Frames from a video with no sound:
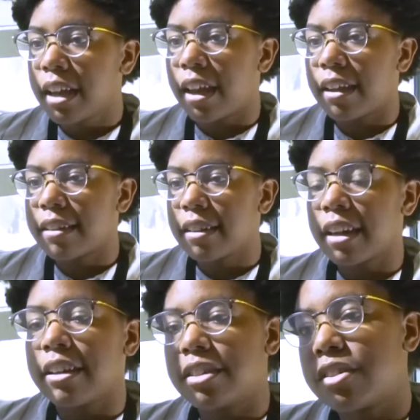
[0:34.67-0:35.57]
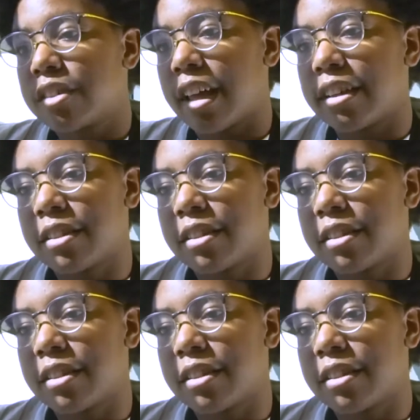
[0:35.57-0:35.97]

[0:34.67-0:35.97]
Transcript: And in addition to that,